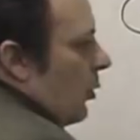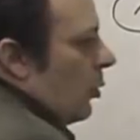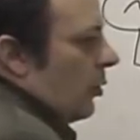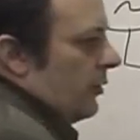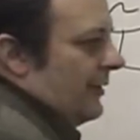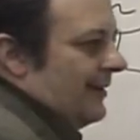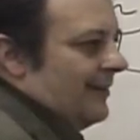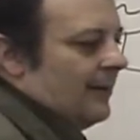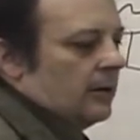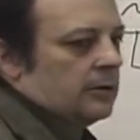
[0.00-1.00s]
or the
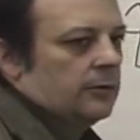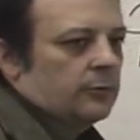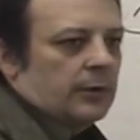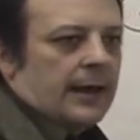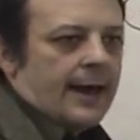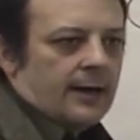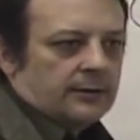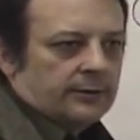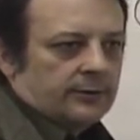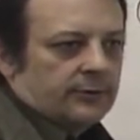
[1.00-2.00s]
inductive
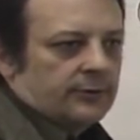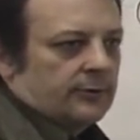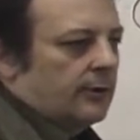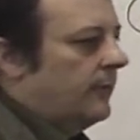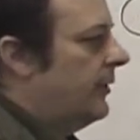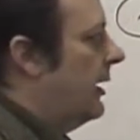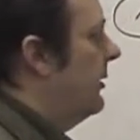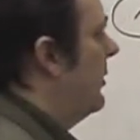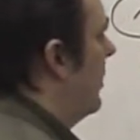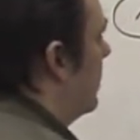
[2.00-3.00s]
reactance of that
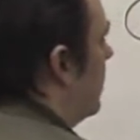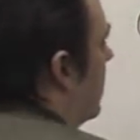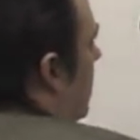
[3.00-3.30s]
inductor,